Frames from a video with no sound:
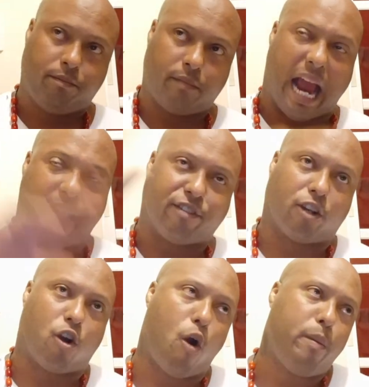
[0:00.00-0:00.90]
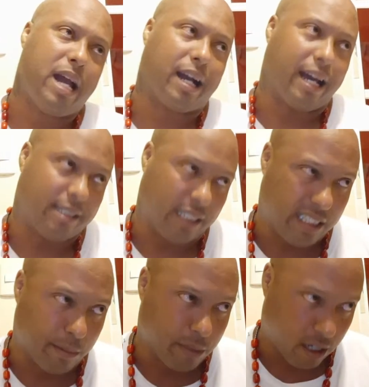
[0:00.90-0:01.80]
After Kobe, I gotta say
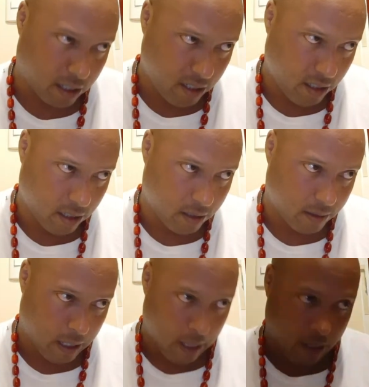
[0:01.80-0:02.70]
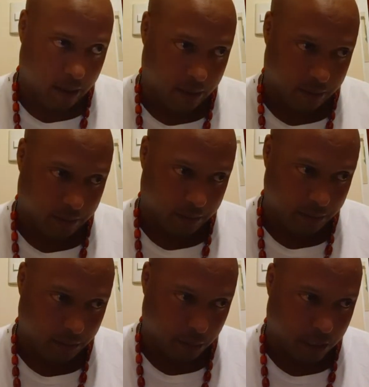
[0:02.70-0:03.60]
Tim Duncan.
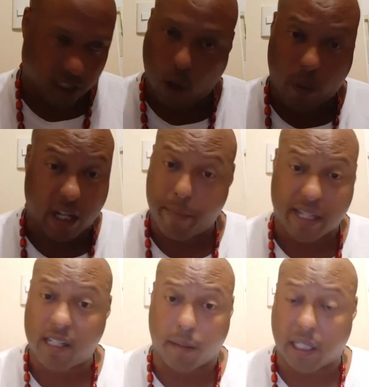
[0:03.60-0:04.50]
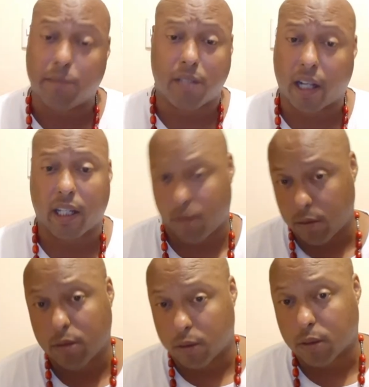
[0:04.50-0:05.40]
Because don't get it messed up, Tim Duncan
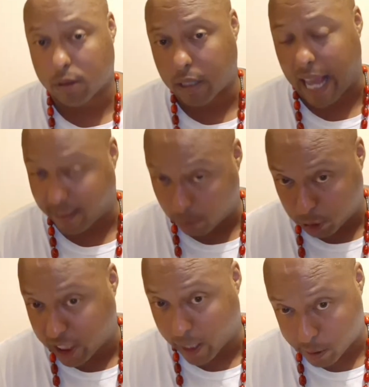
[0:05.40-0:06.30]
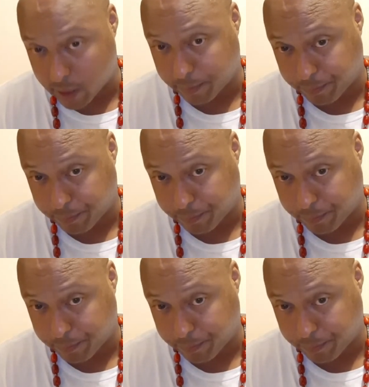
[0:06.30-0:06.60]
had them ships.